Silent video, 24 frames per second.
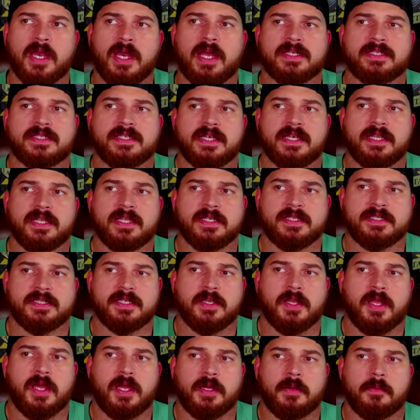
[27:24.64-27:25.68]
And I say,
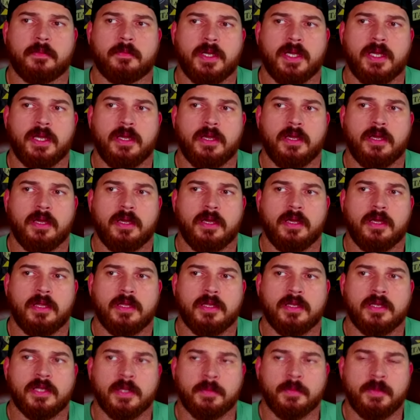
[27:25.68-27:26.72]
listen, like,
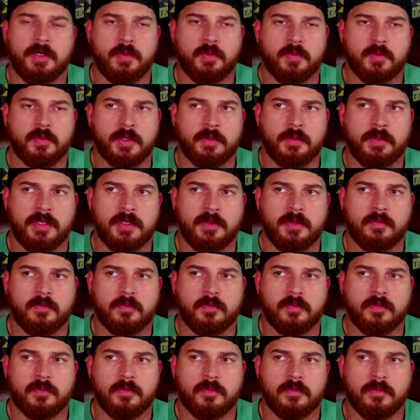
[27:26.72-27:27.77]
let me
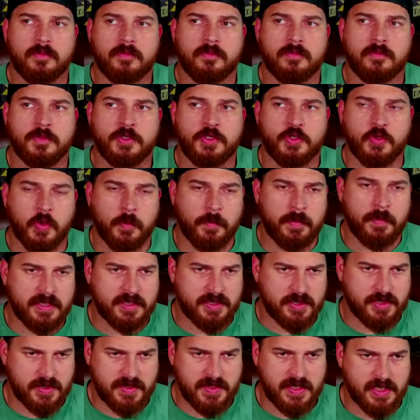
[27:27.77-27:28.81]
do a
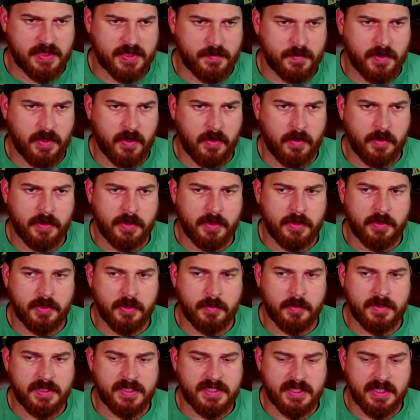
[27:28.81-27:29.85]
bench assessment on you.
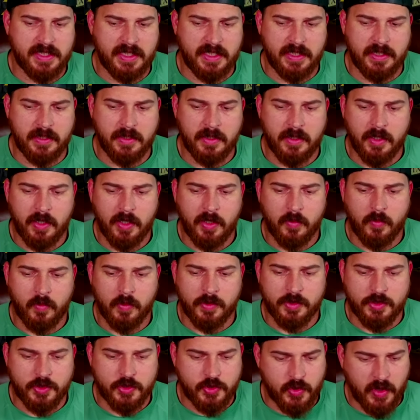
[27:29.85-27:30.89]
Let me see
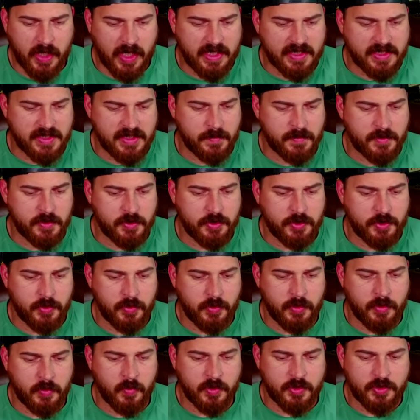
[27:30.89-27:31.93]
what your triceps are
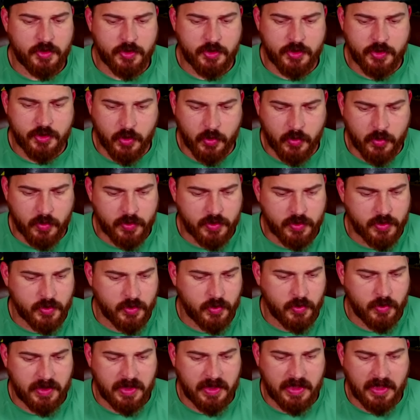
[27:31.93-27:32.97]
doing, what your shoulders
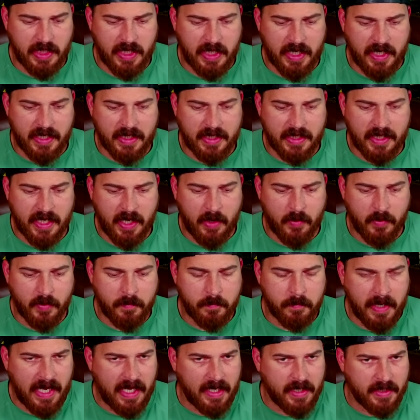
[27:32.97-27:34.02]
are looking like, how
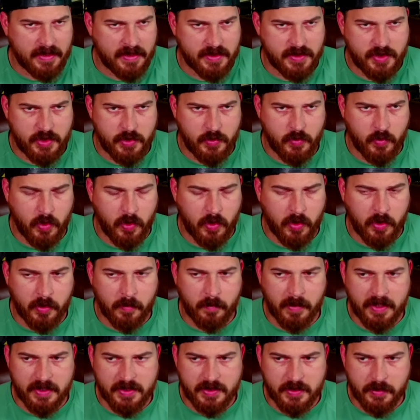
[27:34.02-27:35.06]
imbalanced mm-hmm. you
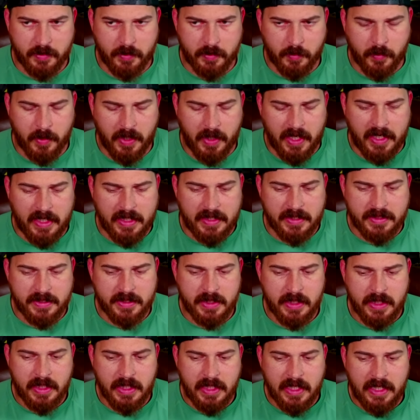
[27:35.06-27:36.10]
are muscular
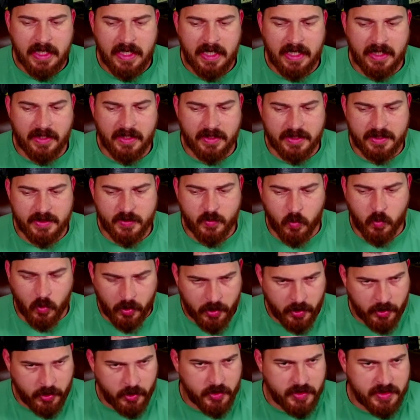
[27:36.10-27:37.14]
wise. And let's
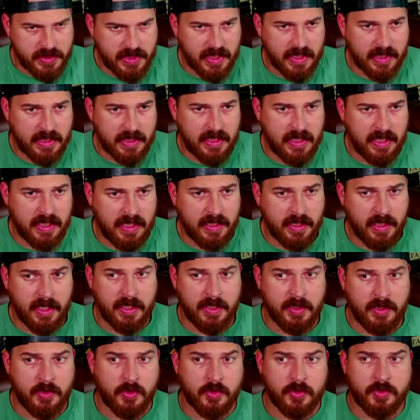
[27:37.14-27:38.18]
work on your technique
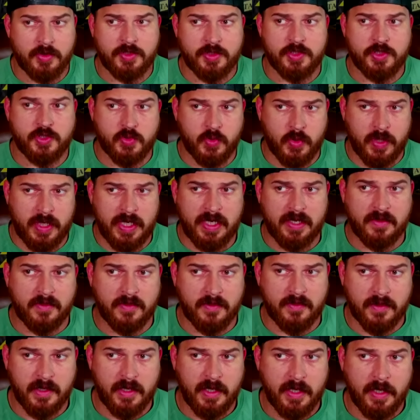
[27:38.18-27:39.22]
and your
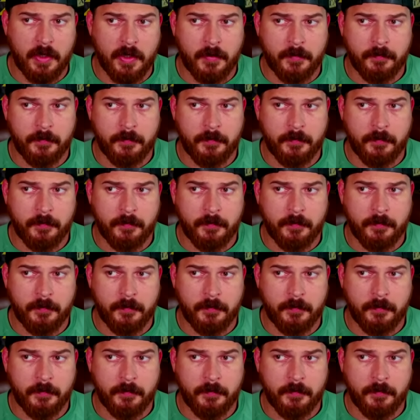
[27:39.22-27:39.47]
strength.